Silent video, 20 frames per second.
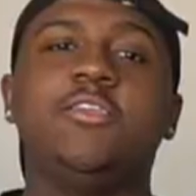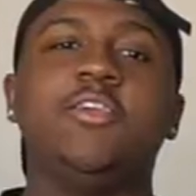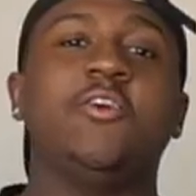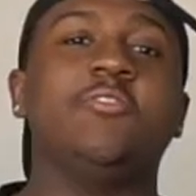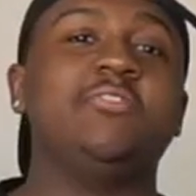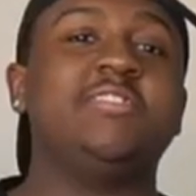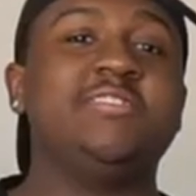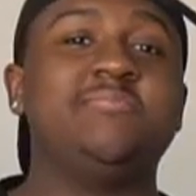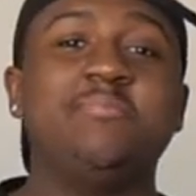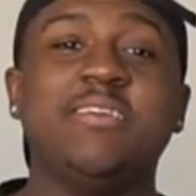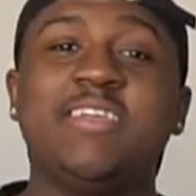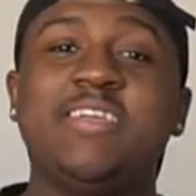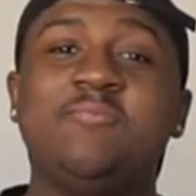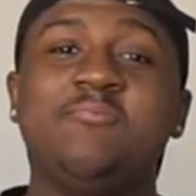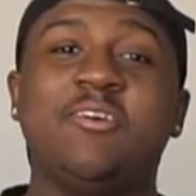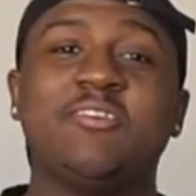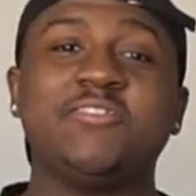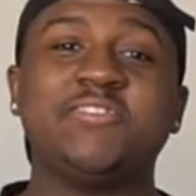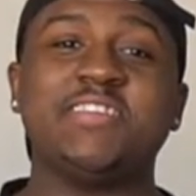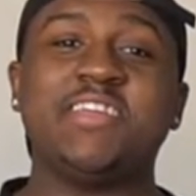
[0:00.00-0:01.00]
Yo, these Mickey
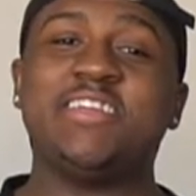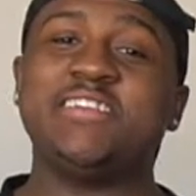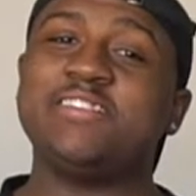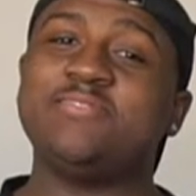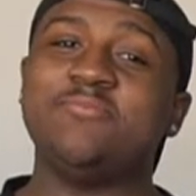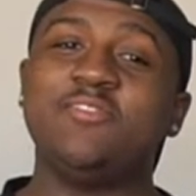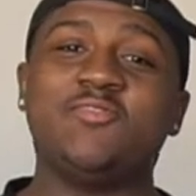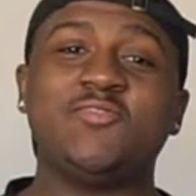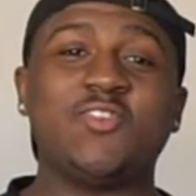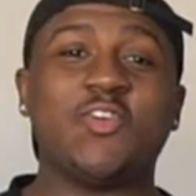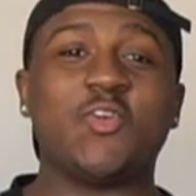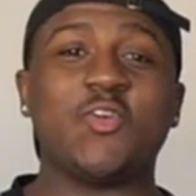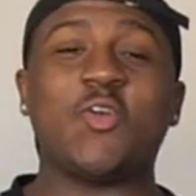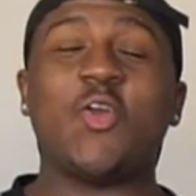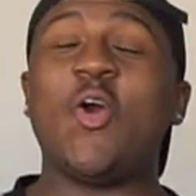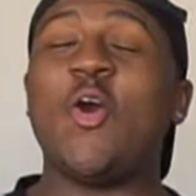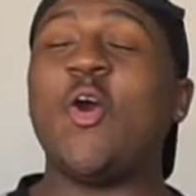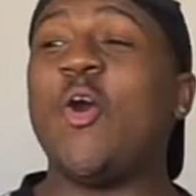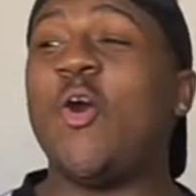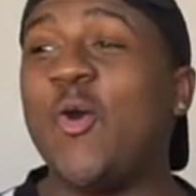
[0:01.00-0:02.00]
Mouse Stan Smiths are
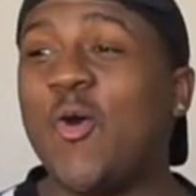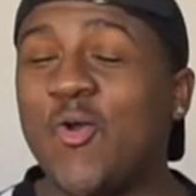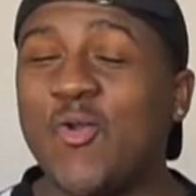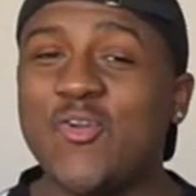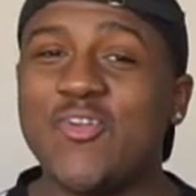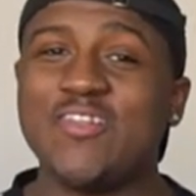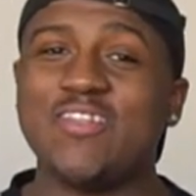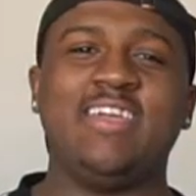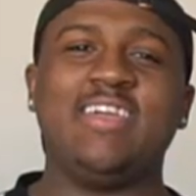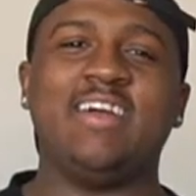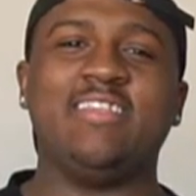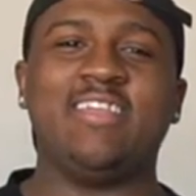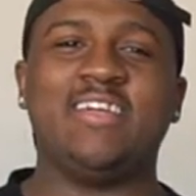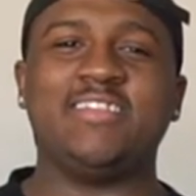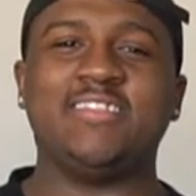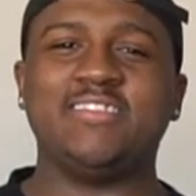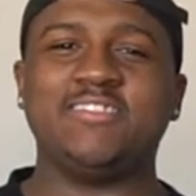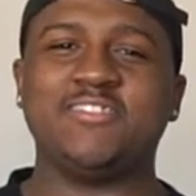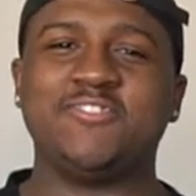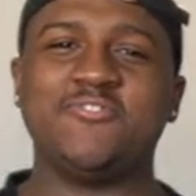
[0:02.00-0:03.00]
hard. They got
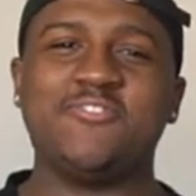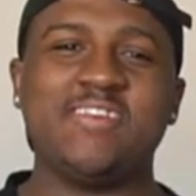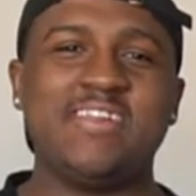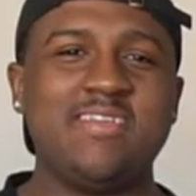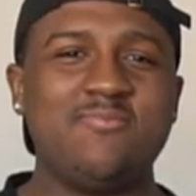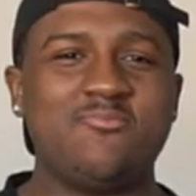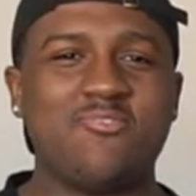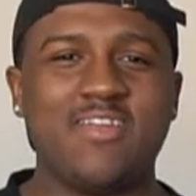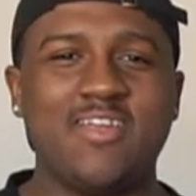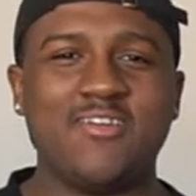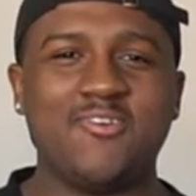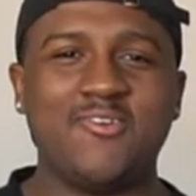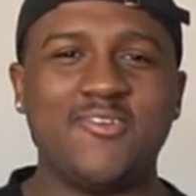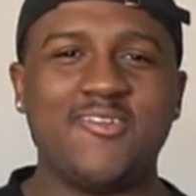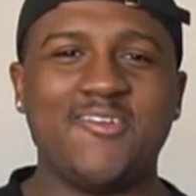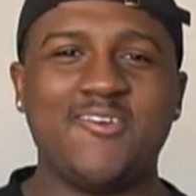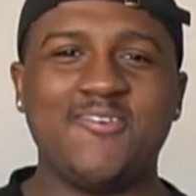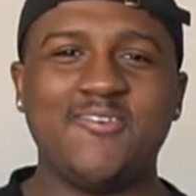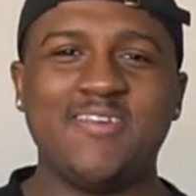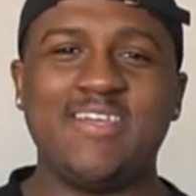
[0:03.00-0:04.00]
like this 3D print
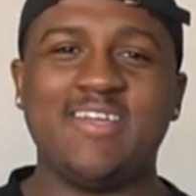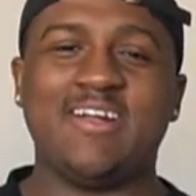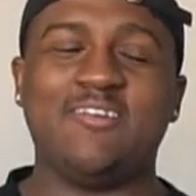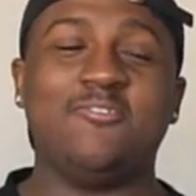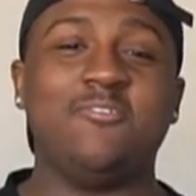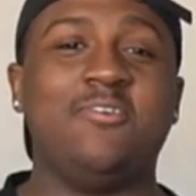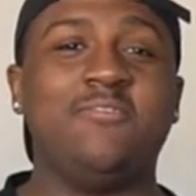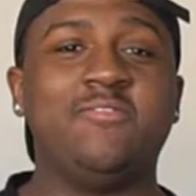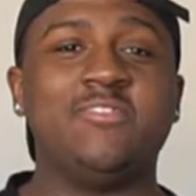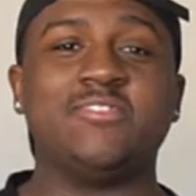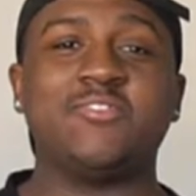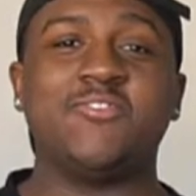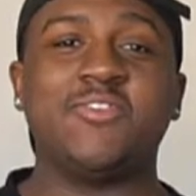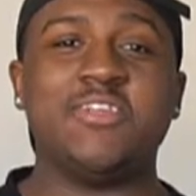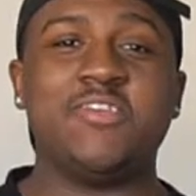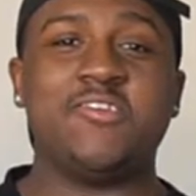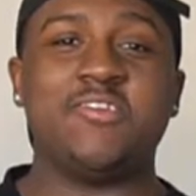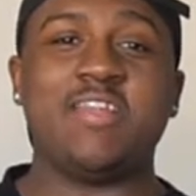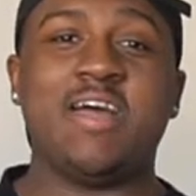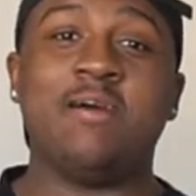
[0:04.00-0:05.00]
going on with it. I don't know if it's
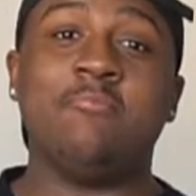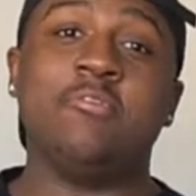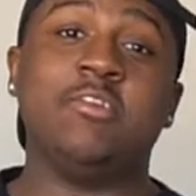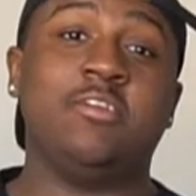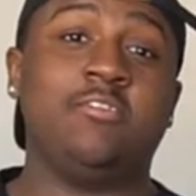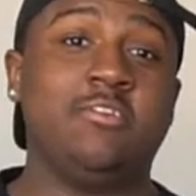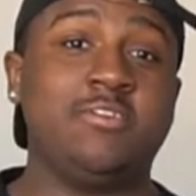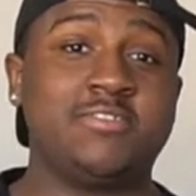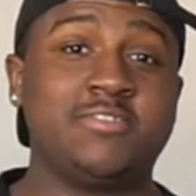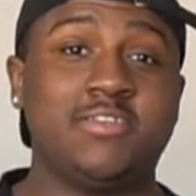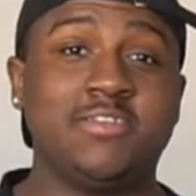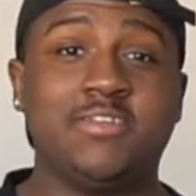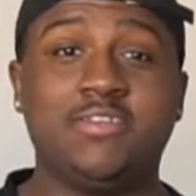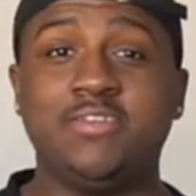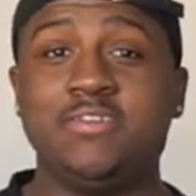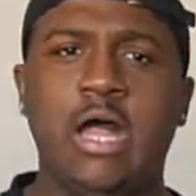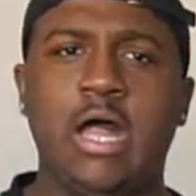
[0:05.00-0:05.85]
3D or not, but it looks like it.